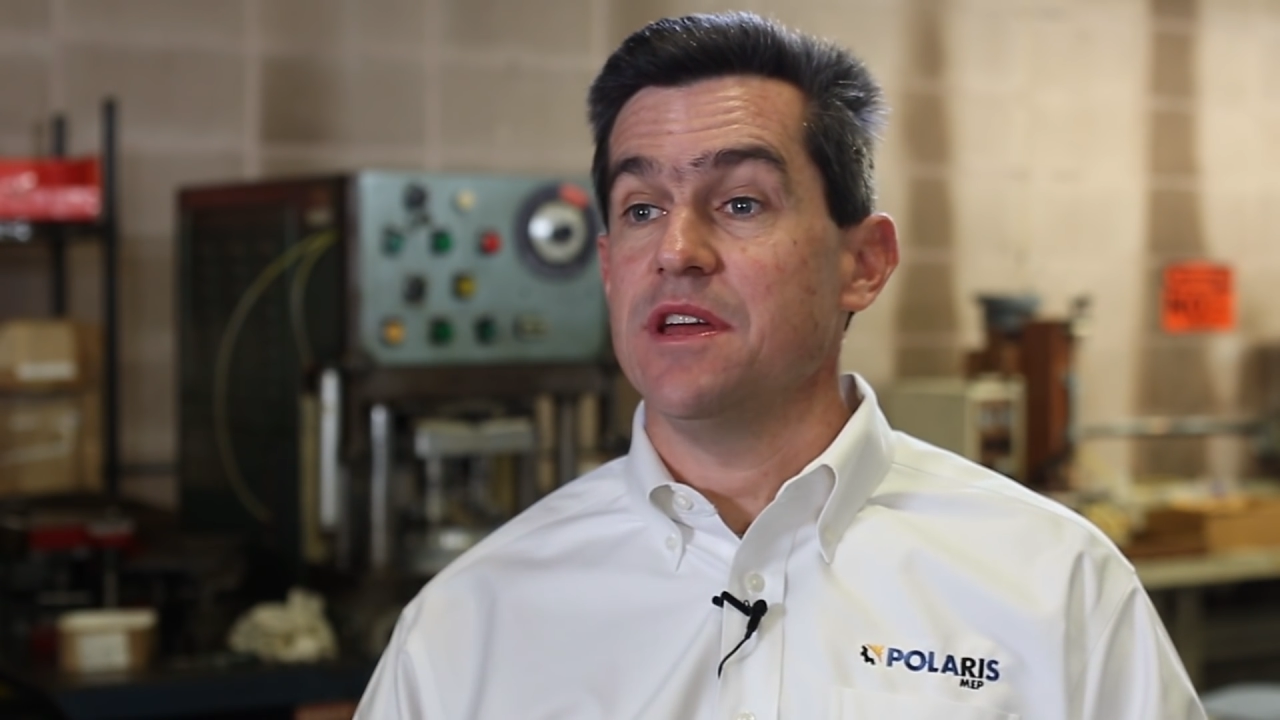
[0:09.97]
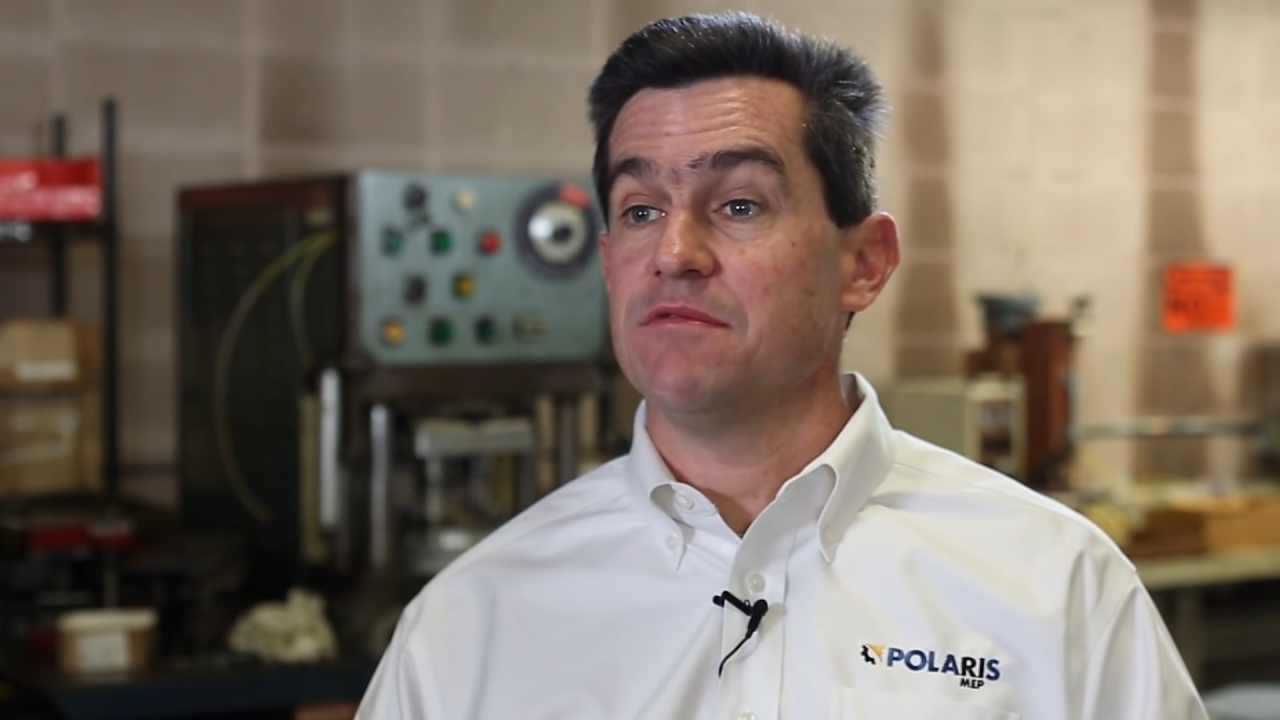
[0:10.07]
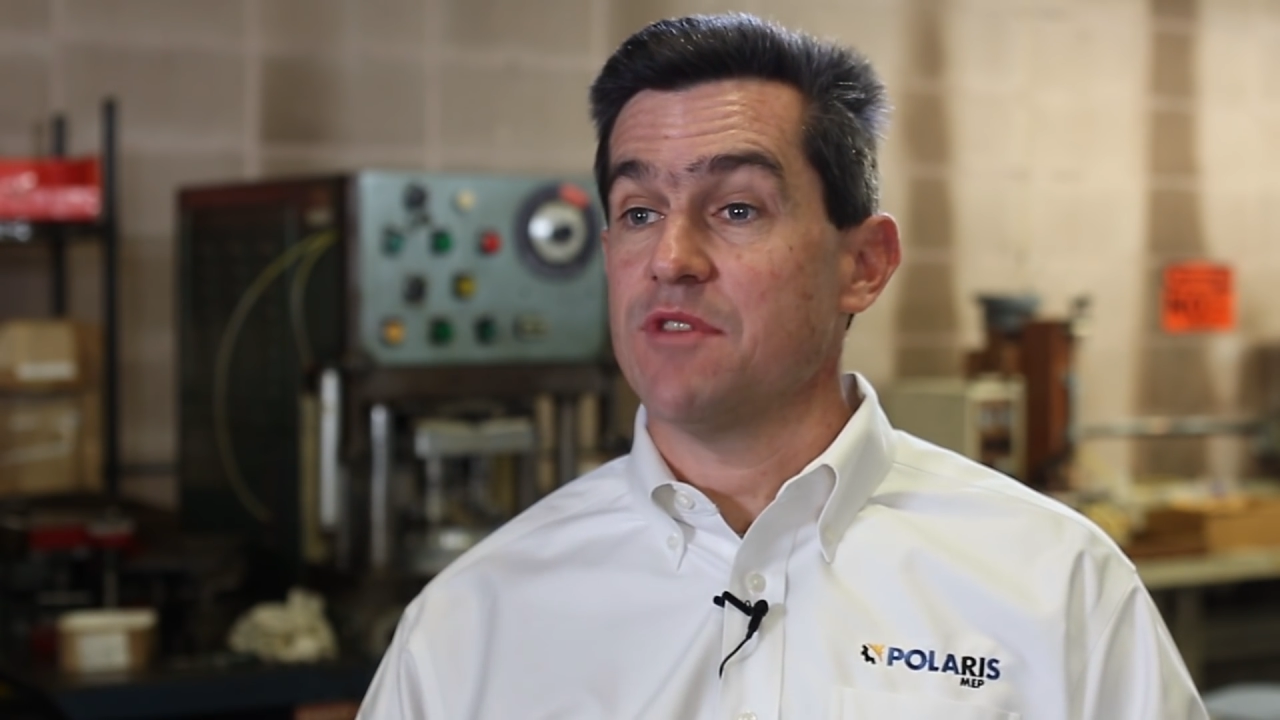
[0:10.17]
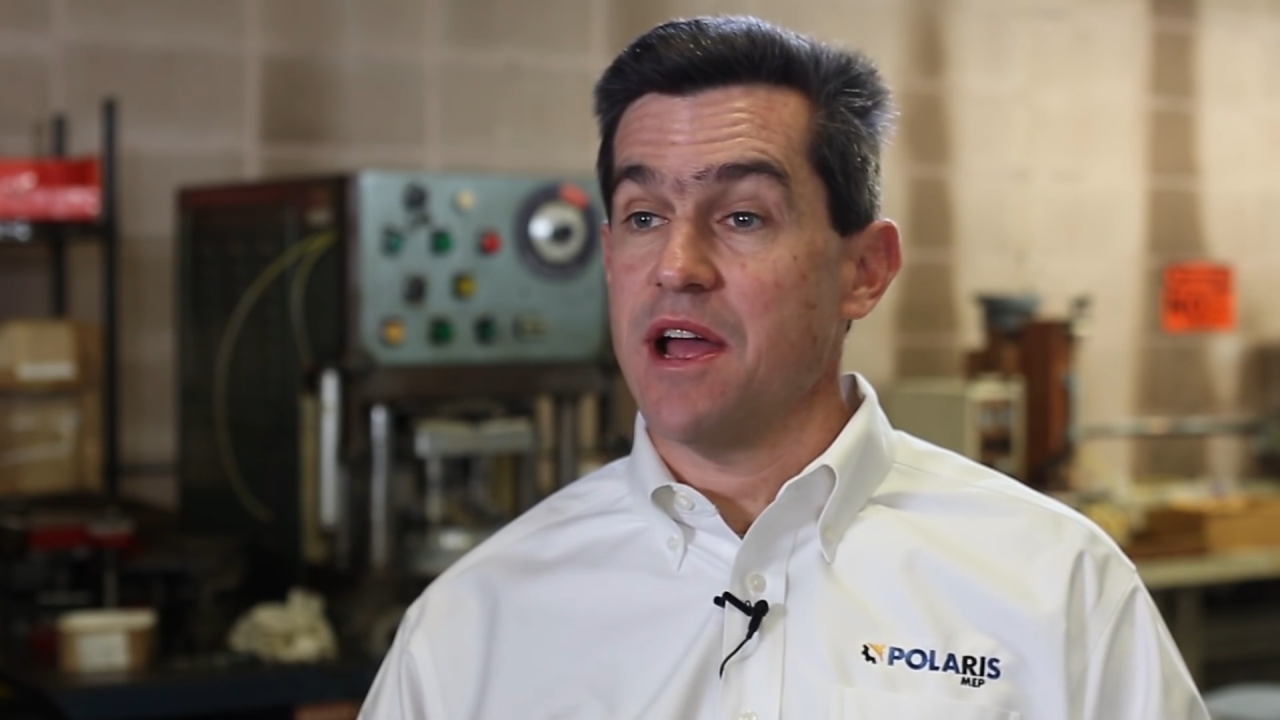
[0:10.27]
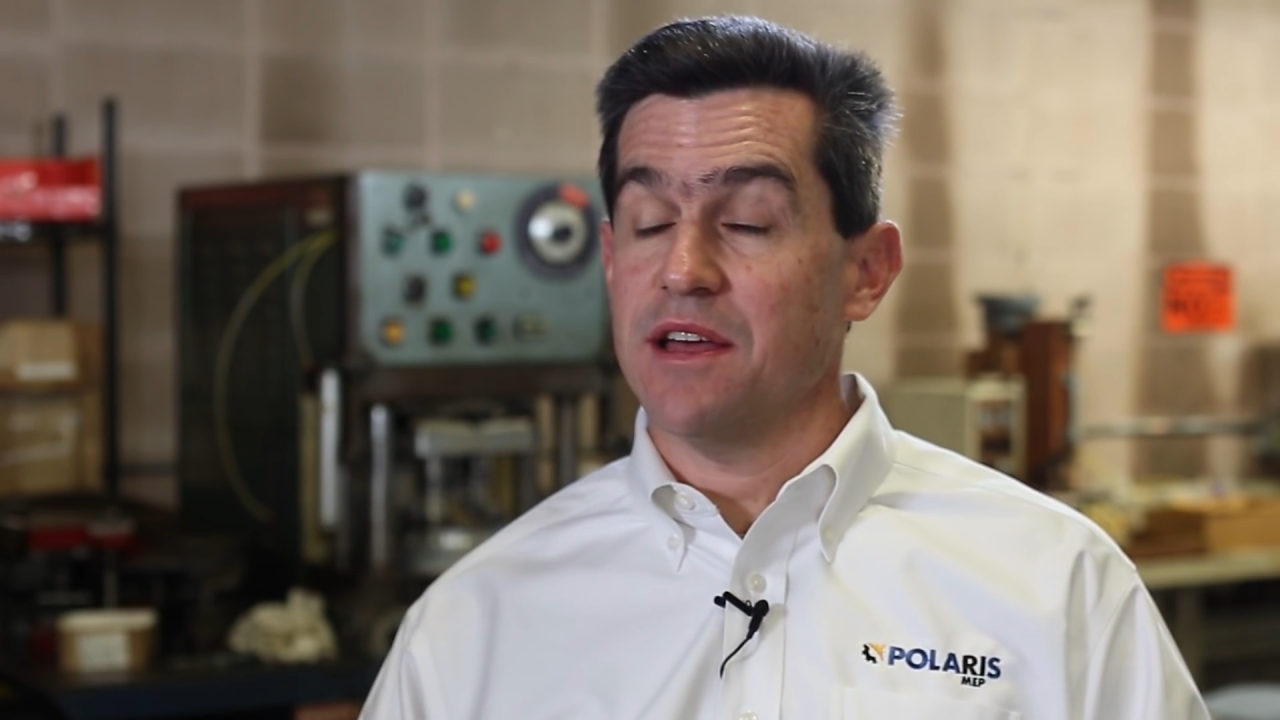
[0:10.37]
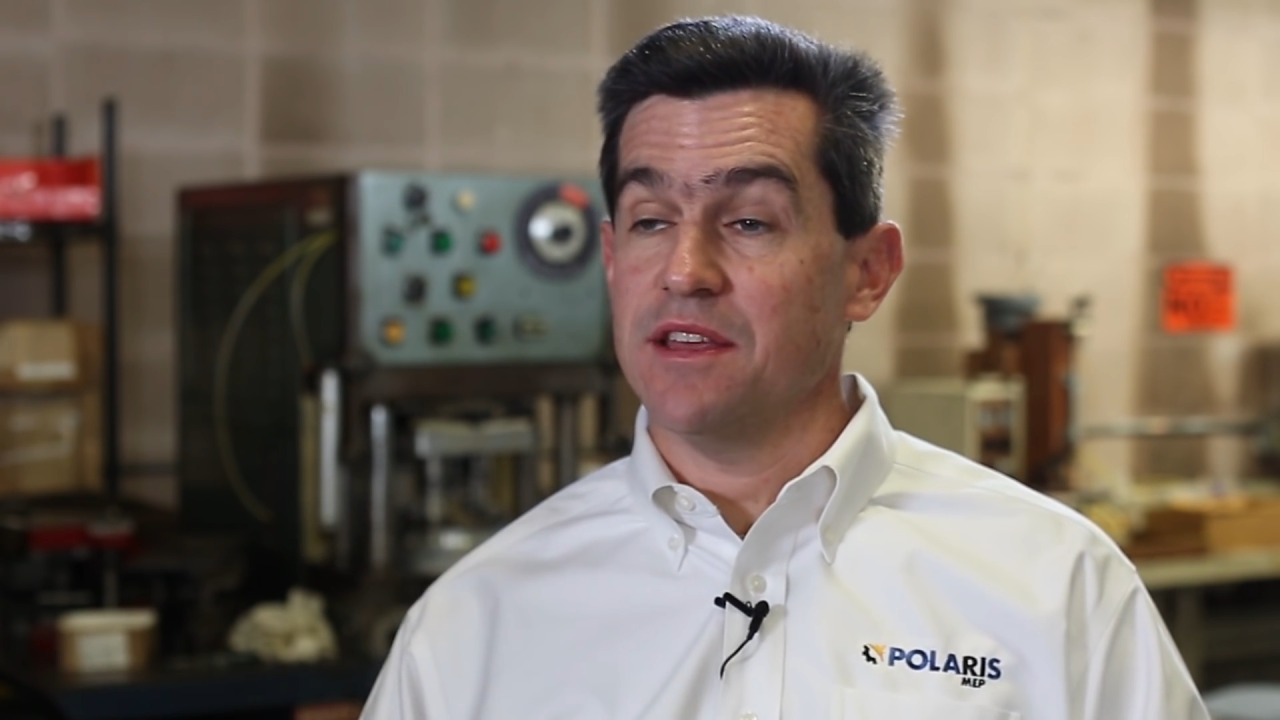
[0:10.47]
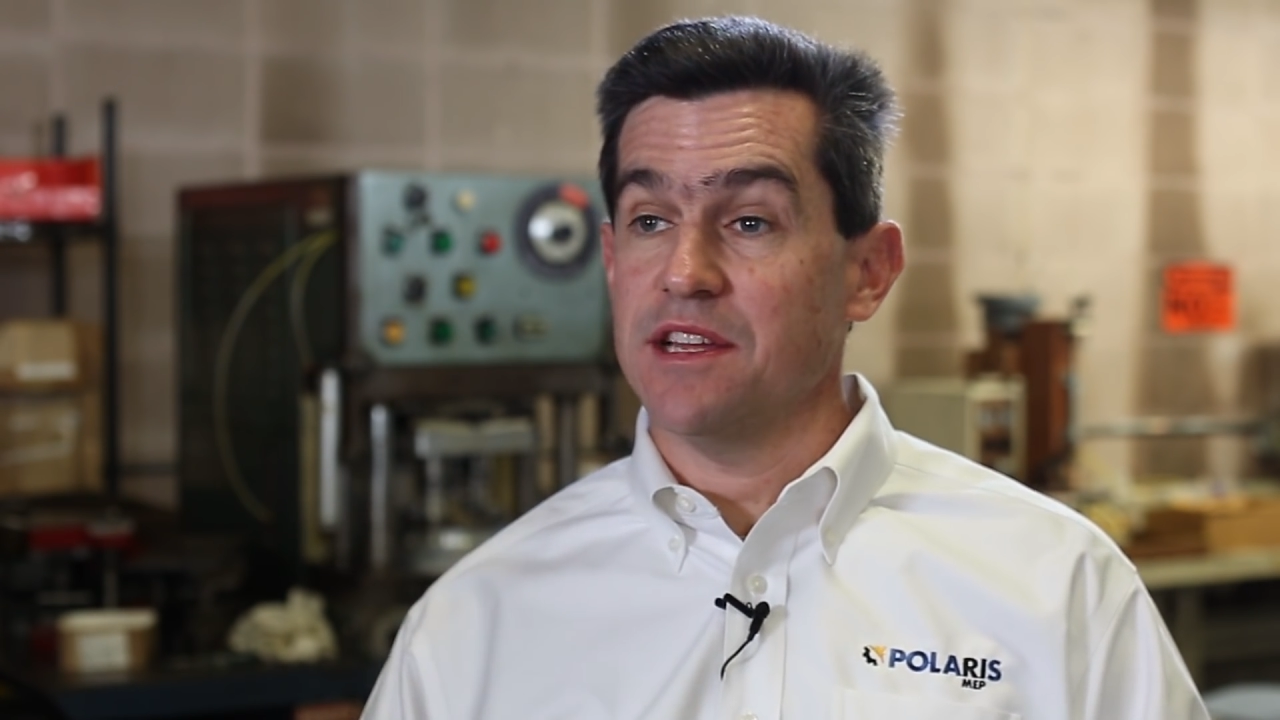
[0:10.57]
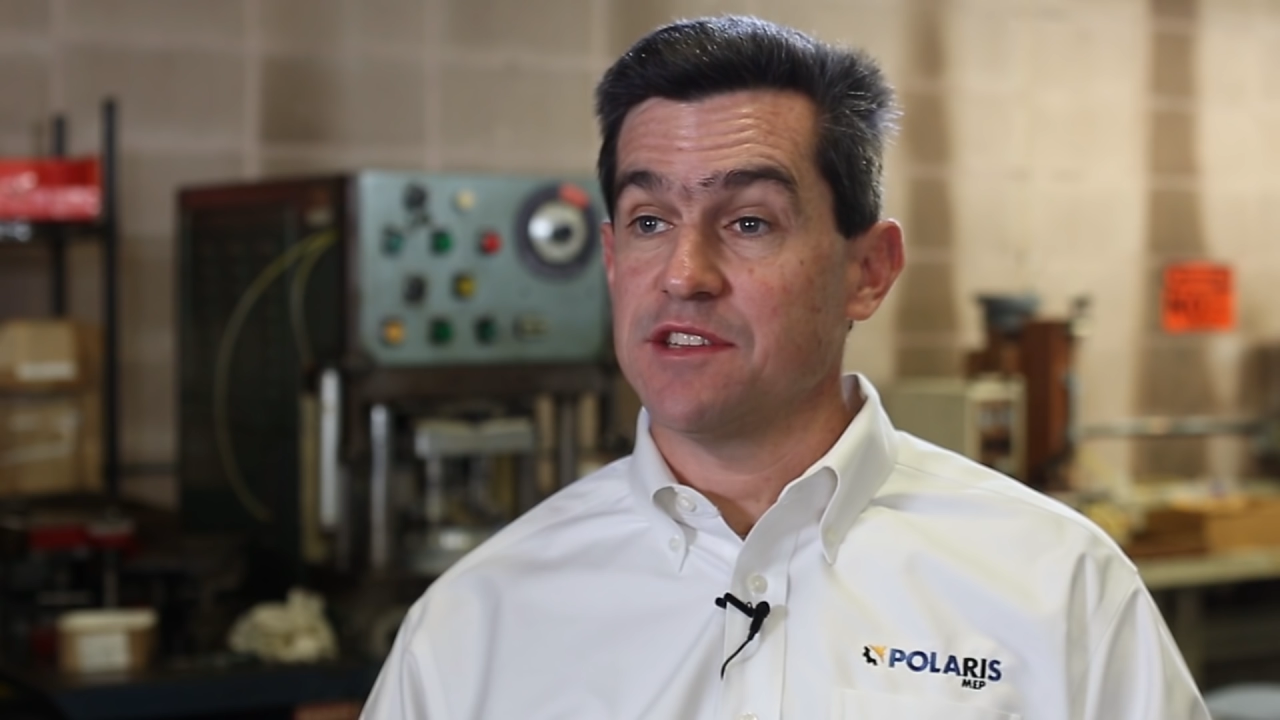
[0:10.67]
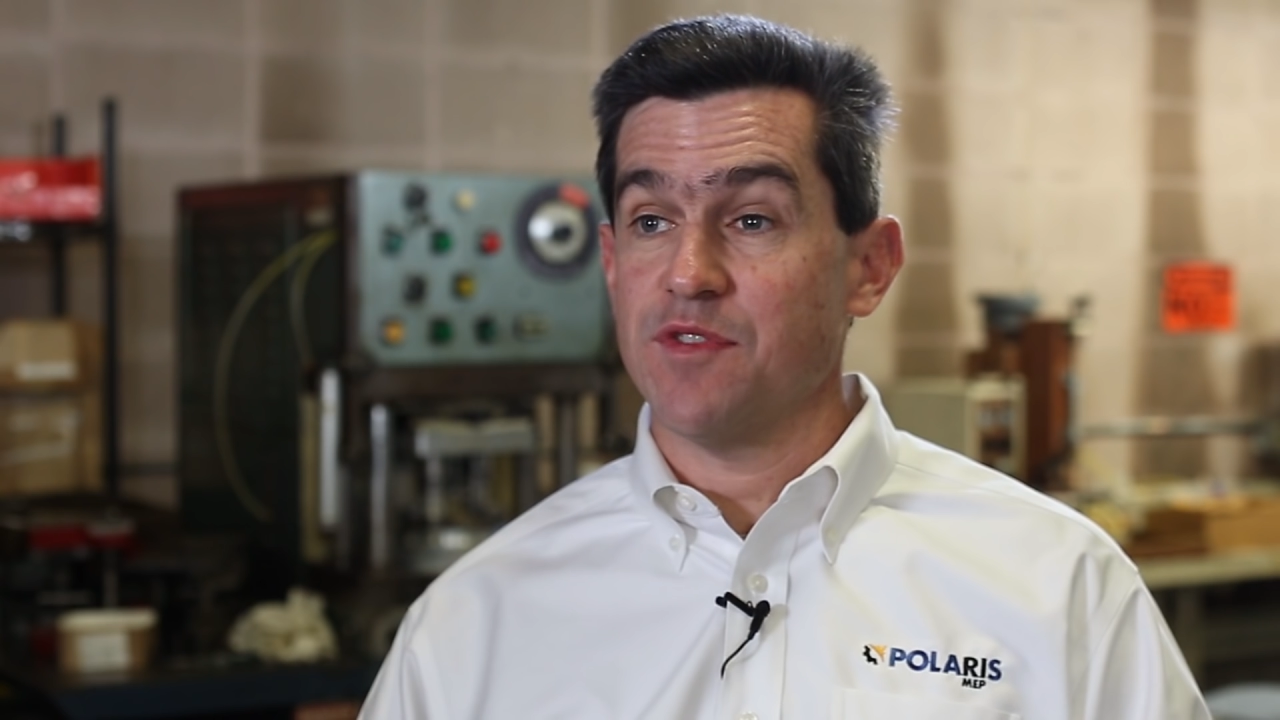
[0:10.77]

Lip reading: in Rhode Island that's